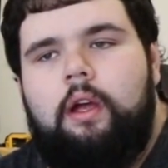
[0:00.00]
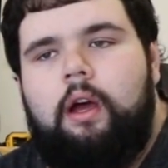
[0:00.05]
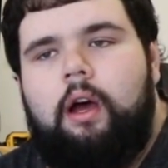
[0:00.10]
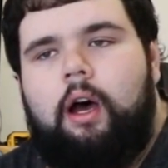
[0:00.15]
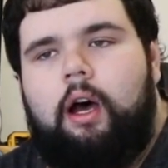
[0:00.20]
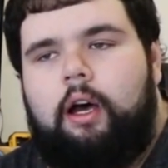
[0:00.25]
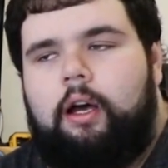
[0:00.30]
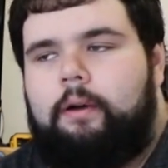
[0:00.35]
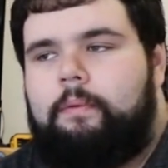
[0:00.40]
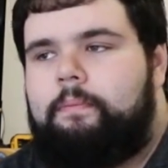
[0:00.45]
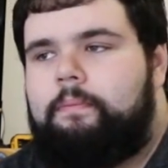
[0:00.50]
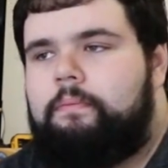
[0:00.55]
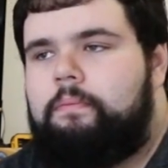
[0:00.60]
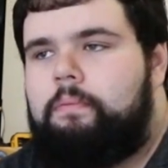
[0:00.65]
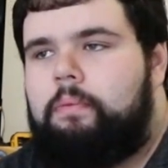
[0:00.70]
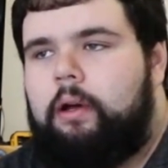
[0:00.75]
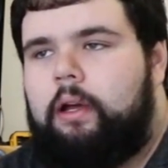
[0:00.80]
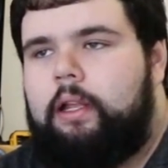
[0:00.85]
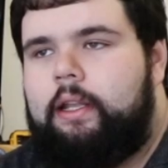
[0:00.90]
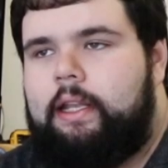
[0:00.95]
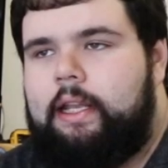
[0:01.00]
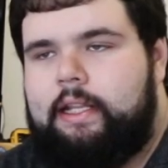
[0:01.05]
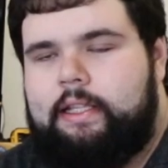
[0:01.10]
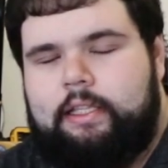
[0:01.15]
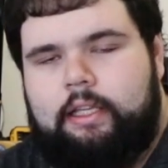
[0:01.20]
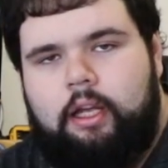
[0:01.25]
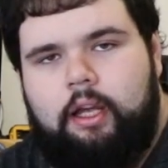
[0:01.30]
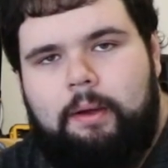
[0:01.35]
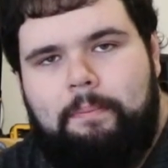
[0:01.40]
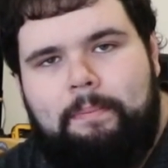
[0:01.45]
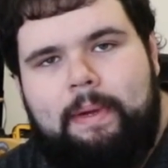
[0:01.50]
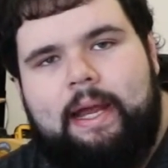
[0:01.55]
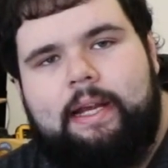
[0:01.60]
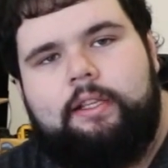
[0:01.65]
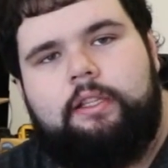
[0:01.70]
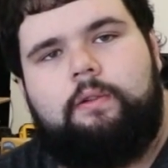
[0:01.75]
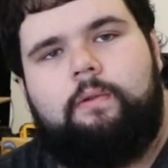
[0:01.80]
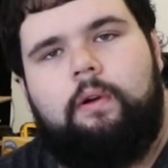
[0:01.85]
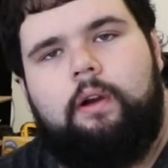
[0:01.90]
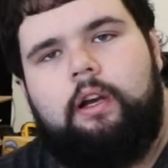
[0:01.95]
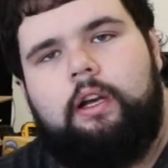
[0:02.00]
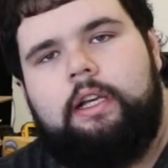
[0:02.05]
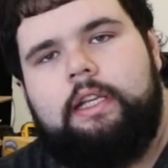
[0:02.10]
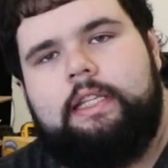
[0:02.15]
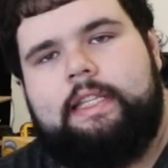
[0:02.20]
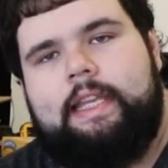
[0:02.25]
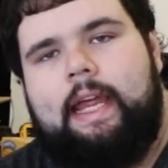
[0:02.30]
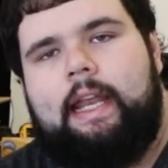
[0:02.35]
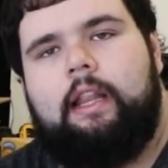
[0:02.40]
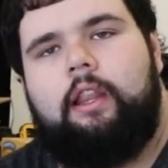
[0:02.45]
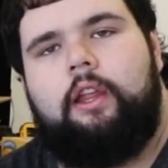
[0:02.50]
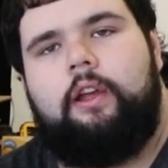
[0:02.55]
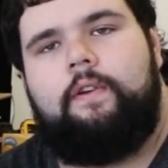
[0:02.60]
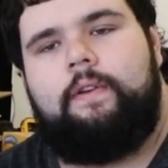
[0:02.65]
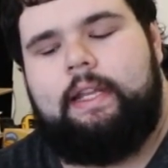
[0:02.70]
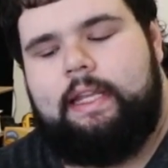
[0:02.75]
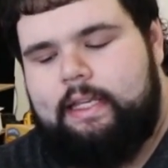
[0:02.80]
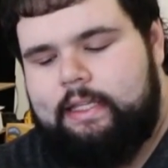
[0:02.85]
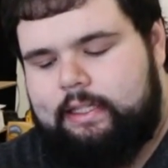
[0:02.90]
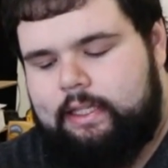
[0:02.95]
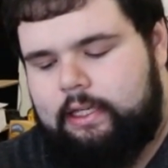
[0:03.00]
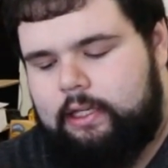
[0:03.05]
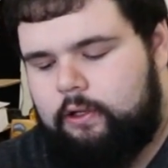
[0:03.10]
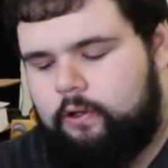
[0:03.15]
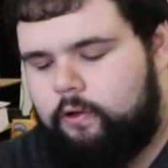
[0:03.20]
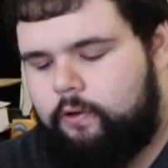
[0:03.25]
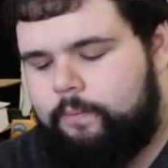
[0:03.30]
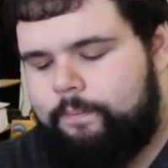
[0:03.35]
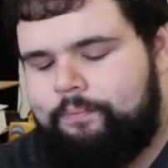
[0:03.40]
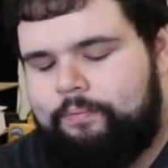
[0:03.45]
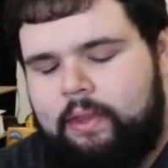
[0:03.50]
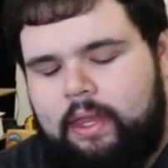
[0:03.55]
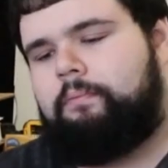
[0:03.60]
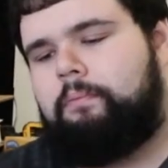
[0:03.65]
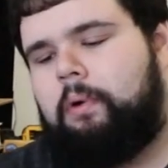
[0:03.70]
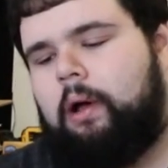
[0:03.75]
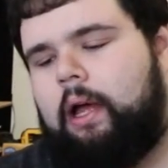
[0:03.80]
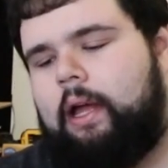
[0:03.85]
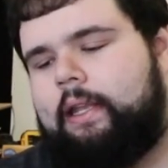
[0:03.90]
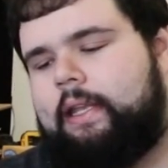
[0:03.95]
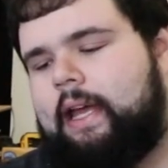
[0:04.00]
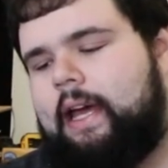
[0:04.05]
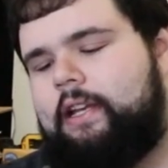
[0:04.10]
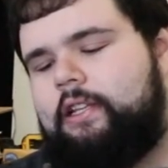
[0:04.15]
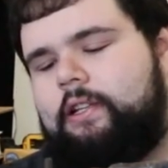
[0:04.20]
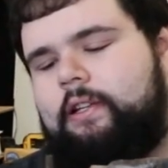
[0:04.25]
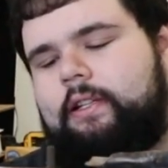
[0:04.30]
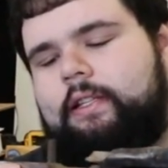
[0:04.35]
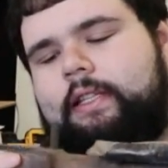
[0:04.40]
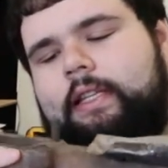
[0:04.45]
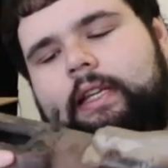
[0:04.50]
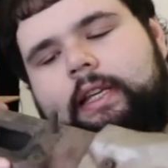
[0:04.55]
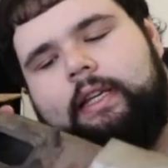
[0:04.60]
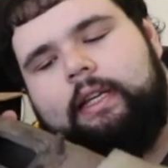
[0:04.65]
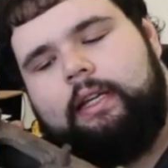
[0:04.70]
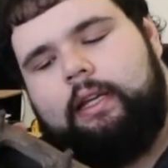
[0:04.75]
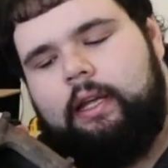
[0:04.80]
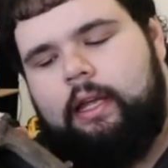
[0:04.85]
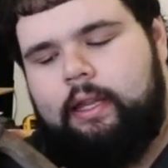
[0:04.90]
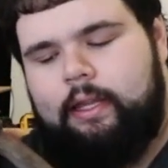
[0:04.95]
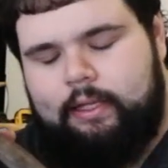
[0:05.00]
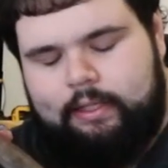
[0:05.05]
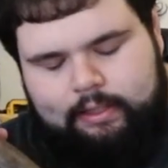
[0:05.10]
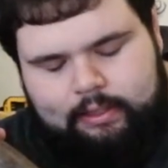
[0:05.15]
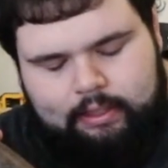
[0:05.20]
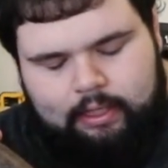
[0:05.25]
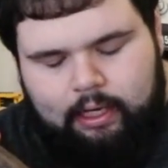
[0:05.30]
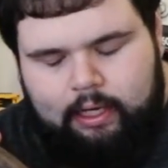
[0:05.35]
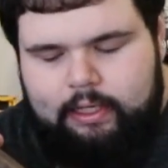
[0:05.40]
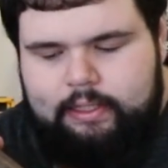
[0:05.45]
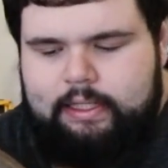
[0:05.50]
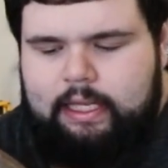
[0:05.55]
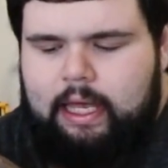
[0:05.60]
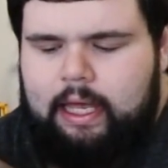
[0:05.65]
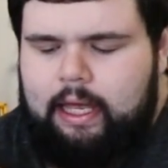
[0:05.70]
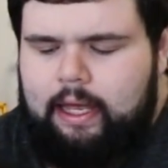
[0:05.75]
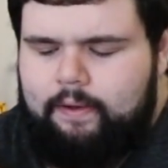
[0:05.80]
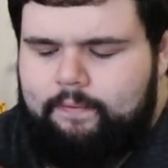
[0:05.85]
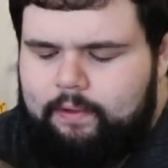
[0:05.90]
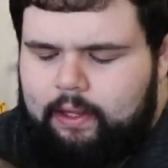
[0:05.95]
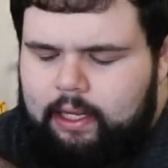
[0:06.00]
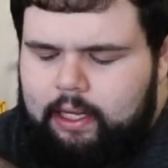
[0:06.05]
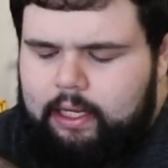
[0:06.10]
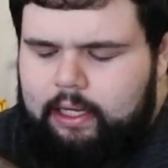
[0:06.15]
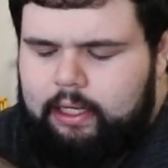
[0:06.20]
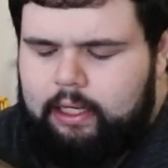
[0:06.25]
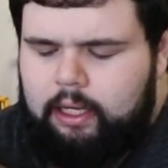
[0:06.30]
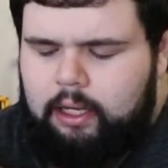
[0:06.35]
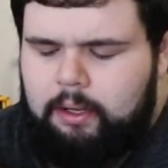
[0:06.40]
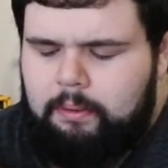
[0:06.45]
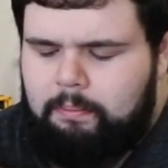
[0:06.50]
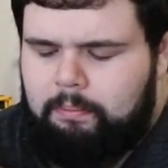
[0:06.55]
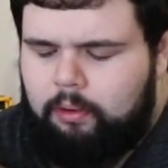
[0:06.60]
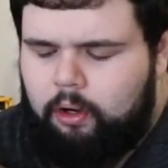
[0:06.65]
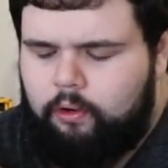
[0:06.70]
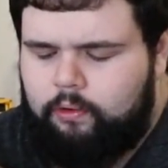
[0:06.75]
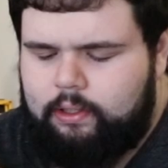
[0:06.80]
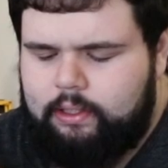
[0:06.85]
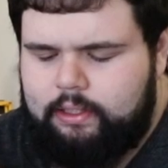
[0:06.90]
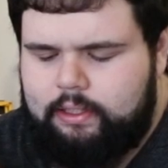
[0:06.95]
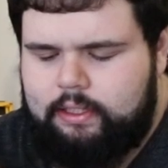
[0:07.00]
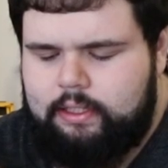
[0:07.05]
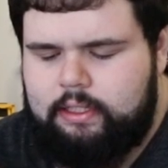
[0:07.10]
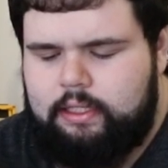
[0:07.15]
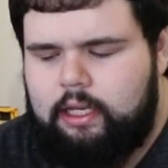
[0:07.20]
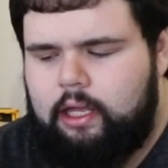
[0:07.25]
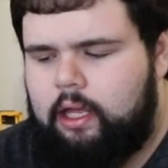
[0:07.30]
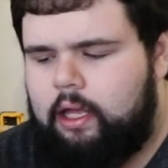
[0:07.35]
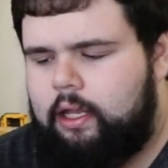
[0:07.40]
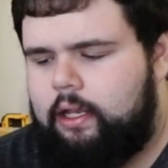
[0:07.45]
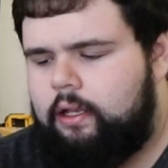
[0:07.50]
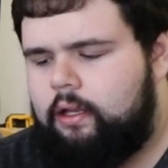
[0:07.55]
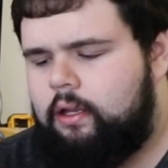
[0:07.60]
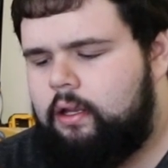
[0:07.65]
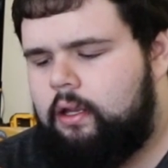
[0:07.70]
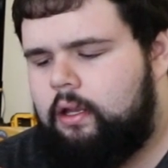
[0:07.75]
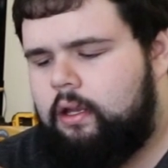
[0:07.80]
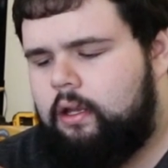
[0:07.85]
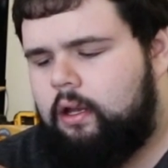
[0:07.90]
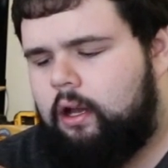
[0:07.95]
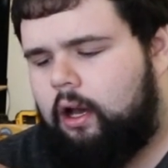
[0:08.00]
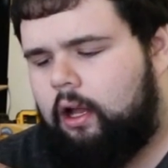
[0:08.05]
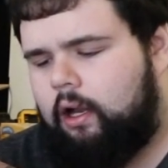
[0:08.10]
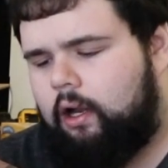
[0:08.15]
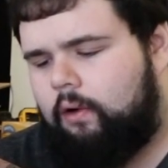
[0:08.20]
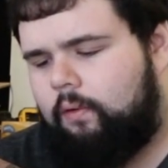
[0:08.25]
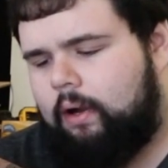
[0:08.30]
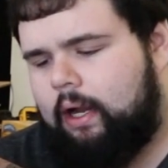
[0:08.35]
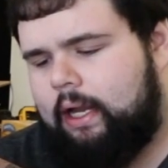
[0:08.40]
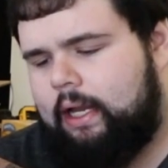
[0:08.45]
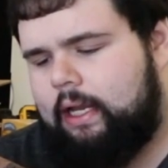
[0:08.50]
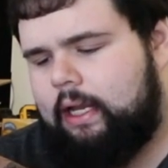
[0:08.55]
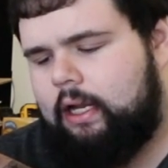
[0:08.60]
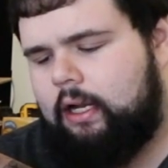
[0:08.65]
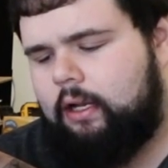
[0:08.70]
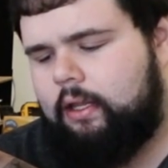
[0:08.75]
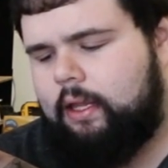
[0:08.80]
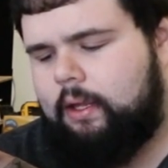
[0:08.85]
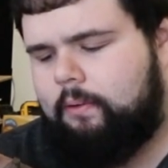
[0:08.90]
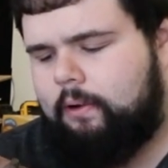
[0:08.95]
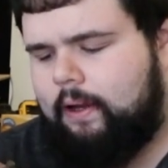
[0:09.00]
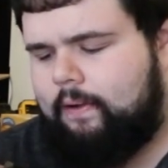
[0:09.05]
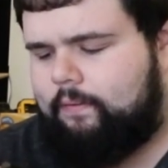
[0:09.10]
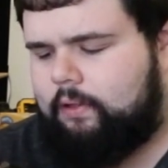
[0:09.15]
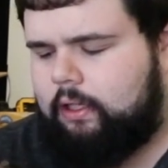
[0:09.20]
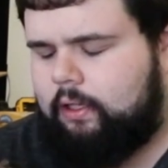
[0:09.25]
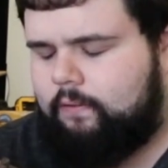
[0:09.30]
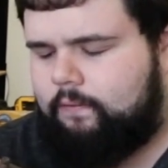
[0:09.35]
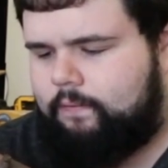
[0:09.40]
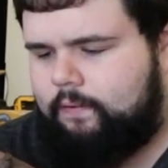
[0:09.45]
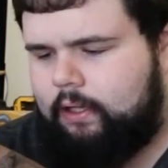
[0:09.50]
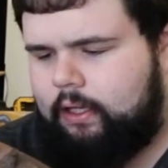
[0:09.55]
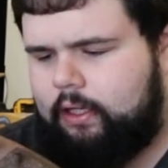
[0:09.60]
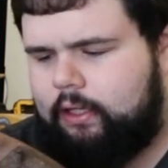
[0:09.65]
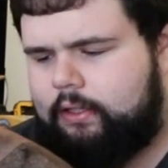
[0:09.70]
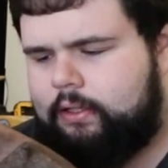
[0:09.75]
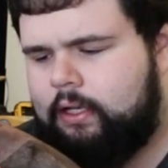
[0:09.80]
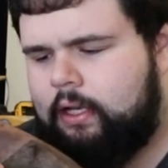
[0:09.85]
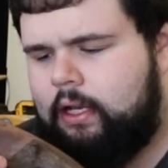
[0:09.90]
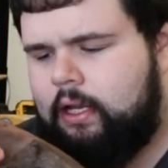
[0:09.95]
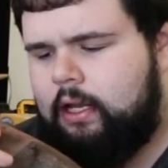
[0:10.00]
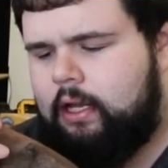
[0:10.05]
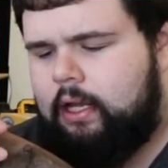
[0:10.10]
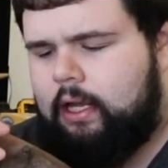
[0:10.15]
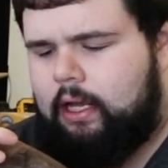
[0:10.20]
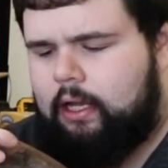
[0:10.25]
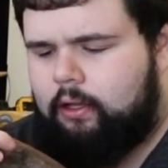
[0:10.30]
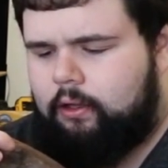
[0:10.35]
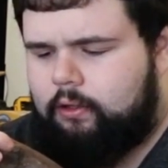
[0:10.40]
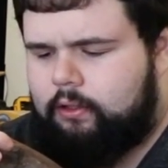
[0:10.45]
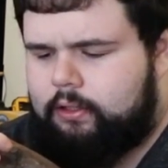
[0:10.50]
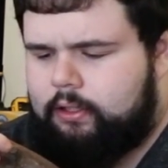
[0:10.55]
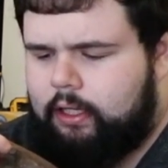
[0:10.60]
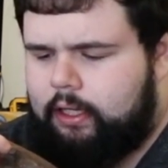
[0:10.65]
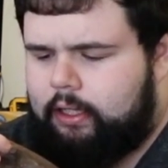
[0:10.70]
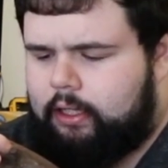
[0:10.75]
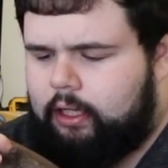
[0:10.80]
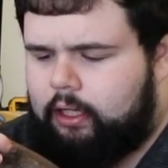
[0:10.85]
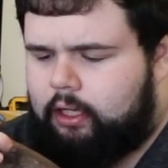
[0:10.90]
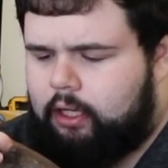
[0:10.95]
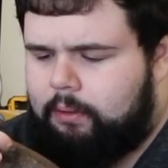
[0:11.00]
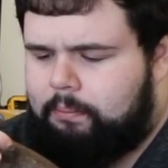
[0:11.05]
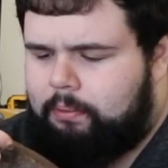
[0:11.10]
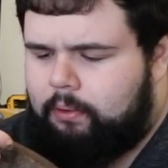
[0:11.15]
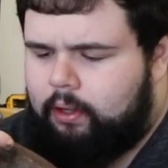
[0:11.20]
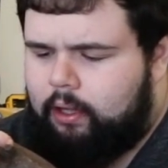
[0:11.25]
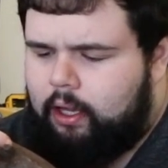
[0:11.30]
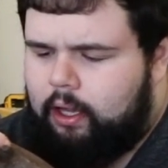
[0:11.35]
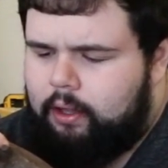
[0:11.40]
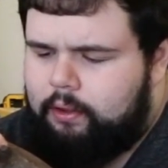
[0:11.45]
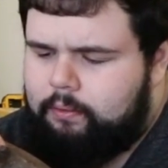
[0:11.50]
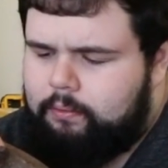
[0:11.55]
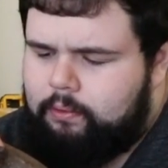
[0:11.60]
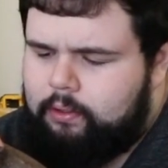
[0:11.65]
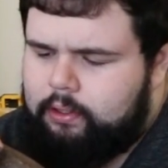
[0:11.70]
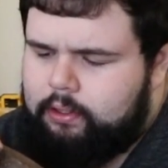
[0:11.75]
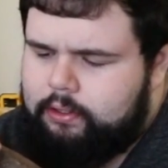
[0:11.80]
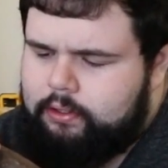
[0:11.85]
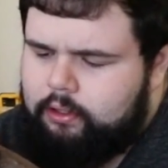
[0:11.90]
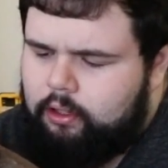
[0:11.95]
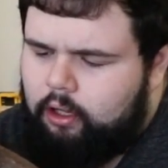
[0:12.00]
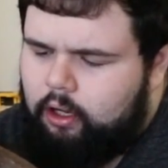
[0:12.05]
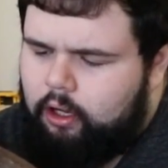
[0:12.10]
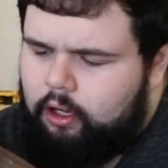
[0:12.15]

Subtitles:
But it's a Mega Squirt standalone ECU. But as you can see, this does have a broken stud on it right here that will have to get fixed. And it looks like a couple of the other ones are